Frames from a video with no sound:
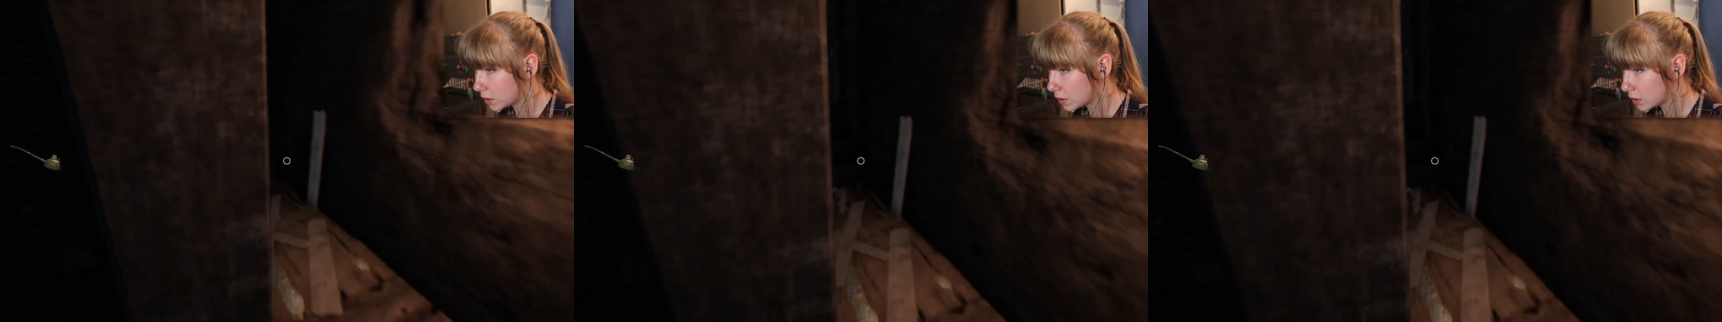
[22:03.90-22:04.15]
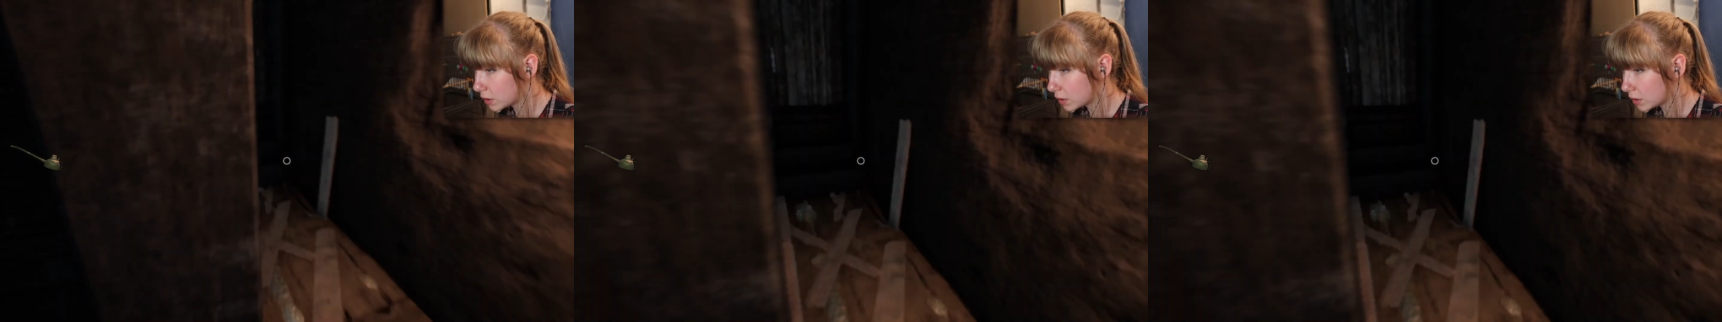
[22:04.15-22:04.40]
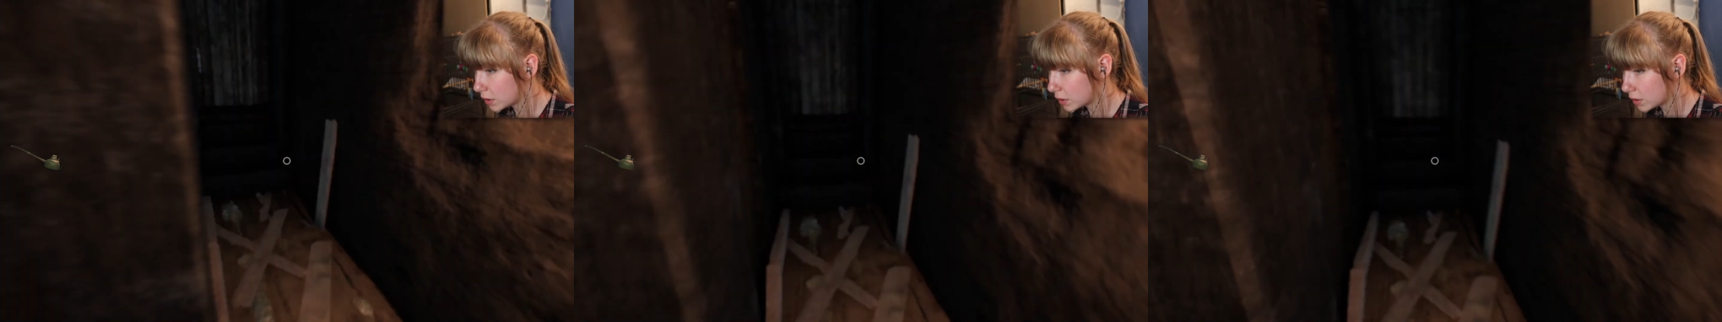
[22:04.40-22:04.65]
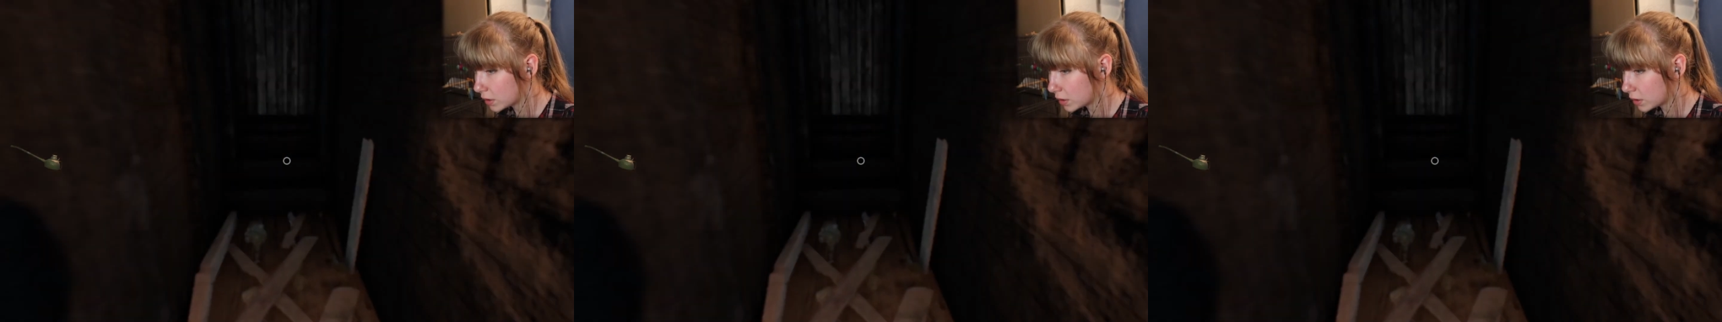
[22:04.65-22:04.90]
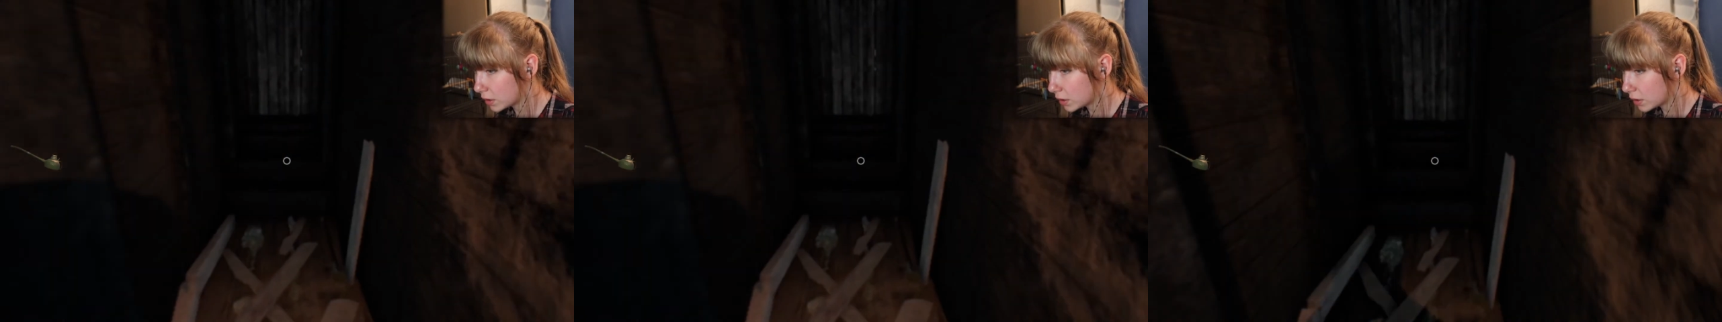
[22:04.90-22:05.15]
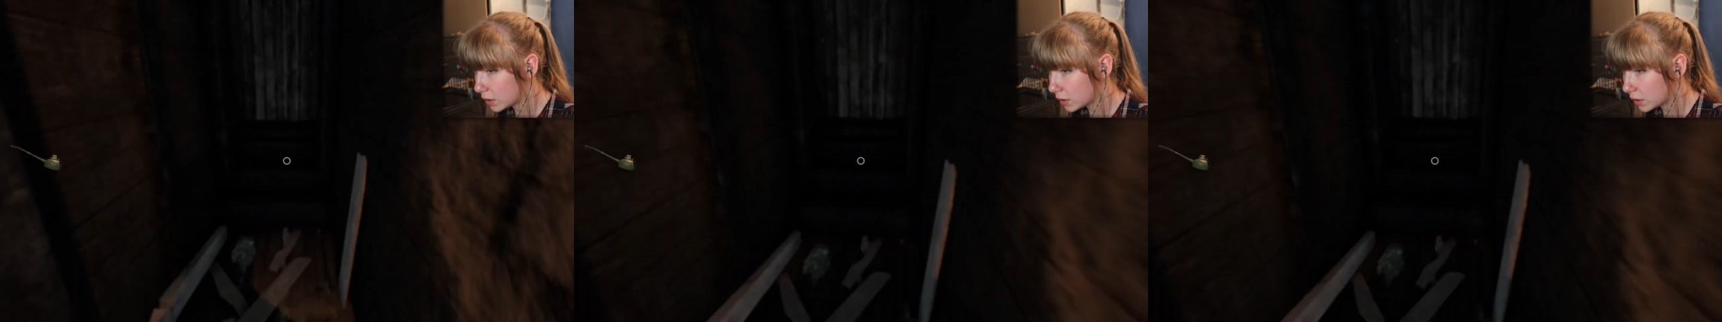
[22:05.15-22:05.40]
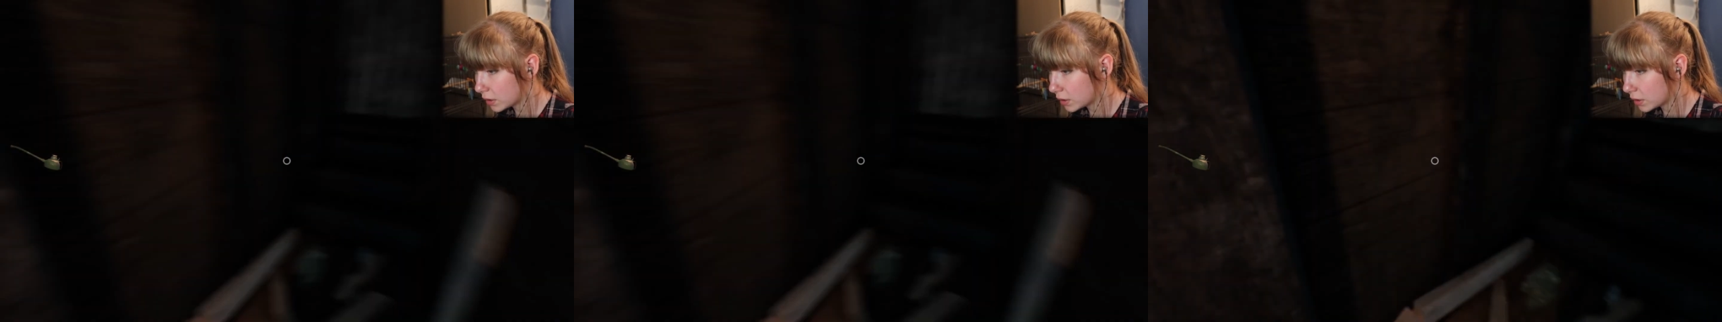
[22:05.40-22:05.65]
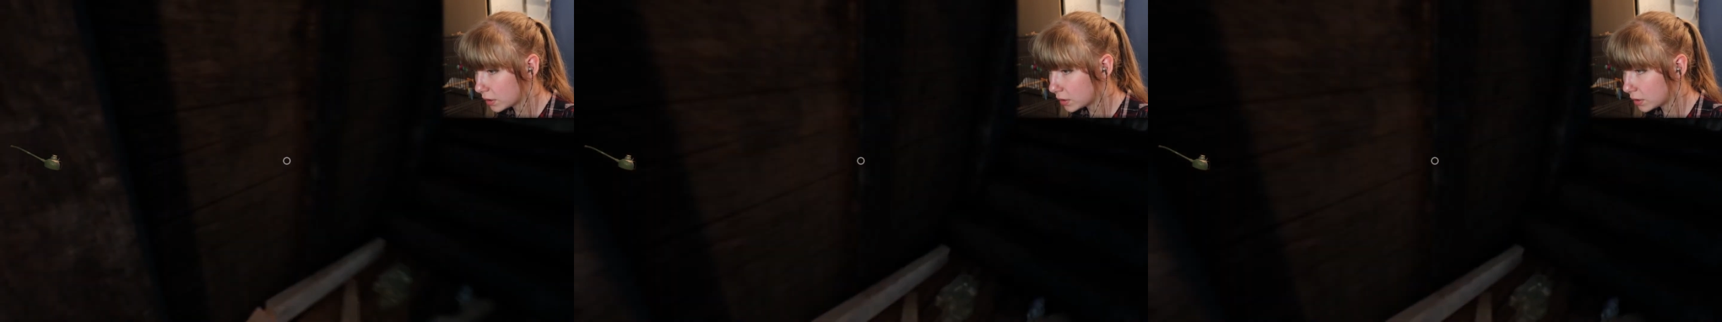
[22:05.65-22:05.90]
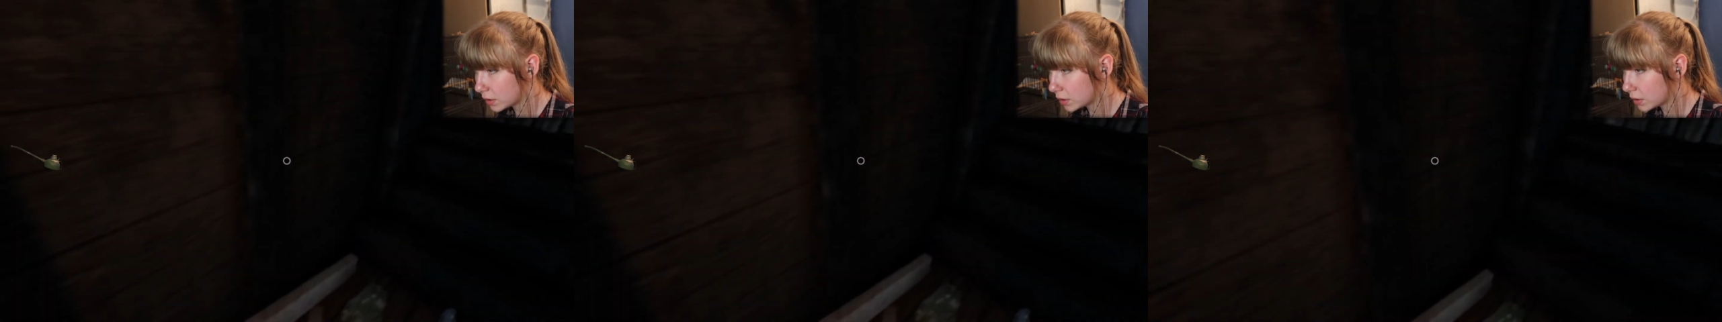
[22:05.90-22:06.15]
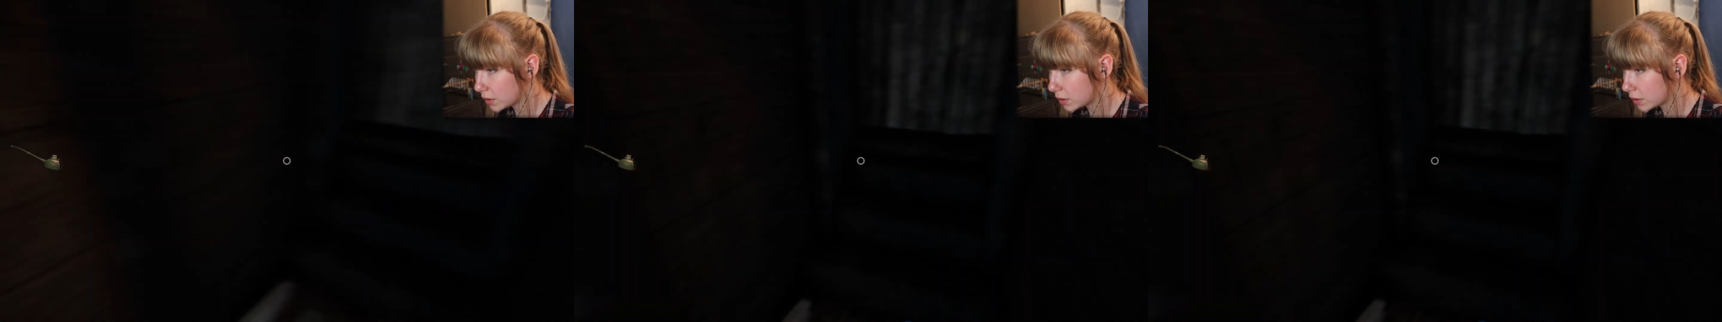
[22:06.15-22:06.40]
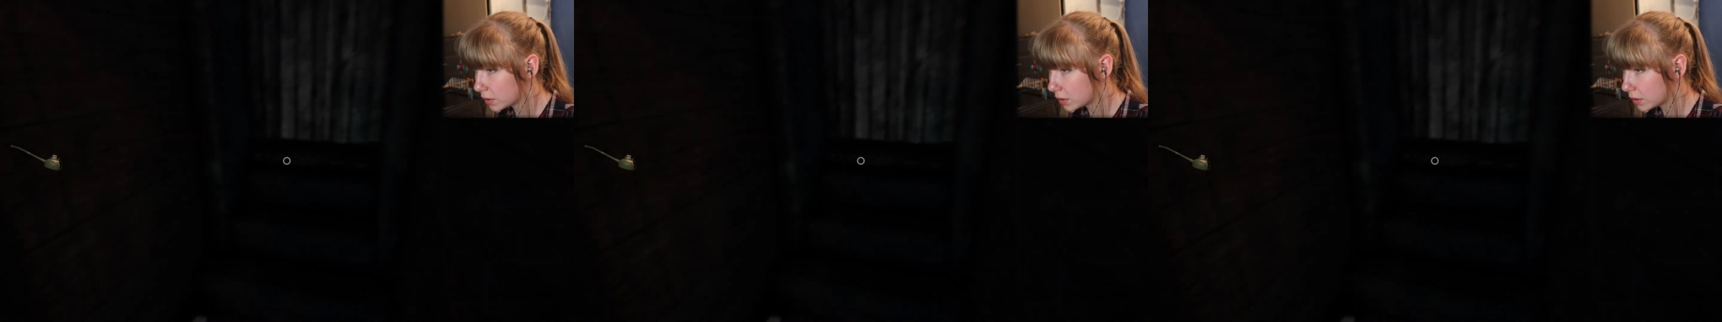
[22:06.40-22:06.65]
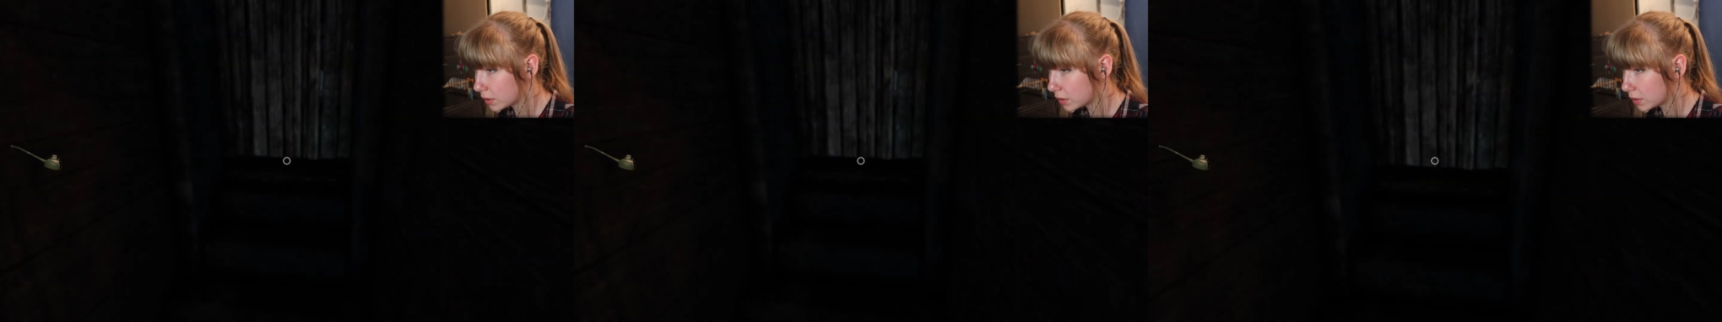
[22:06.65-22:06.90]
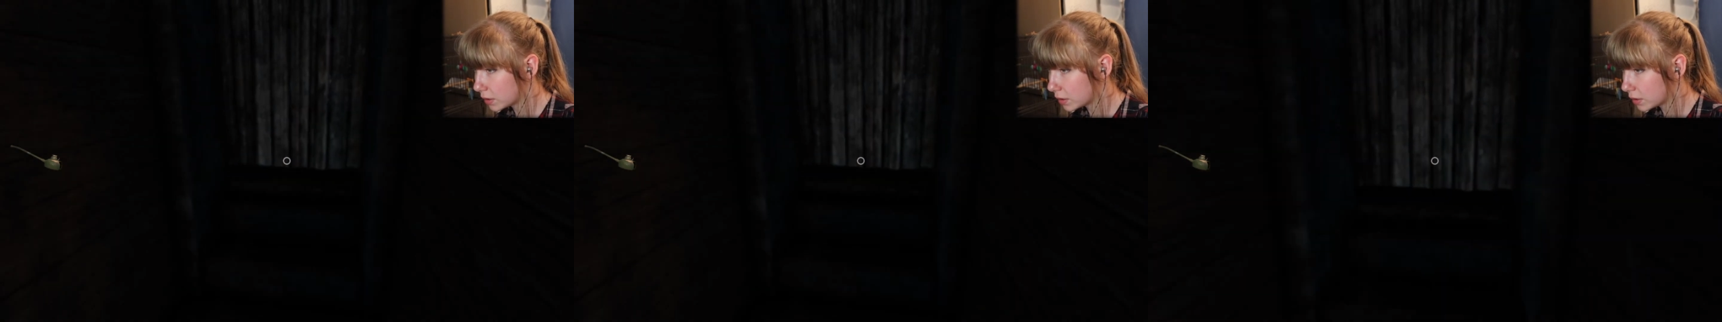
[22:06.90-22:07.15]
Nobody speaks.